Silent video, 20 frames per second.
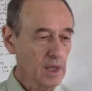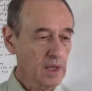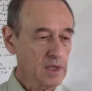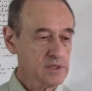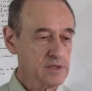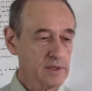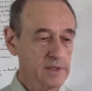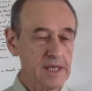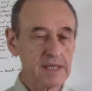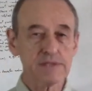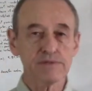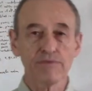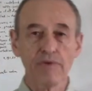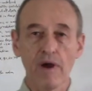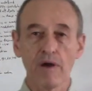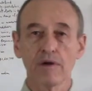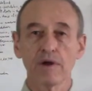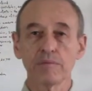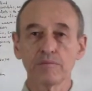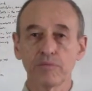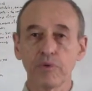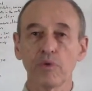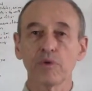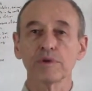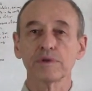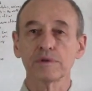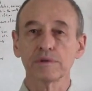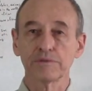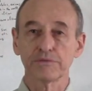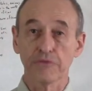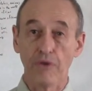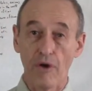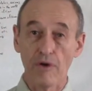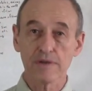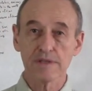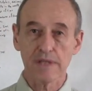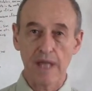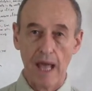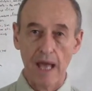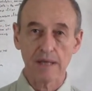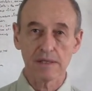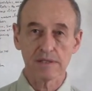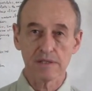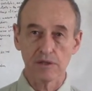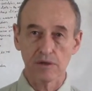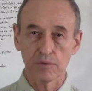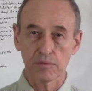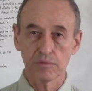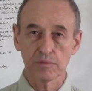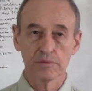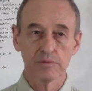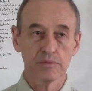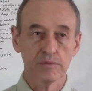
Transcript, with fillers: So that's very important first axiom,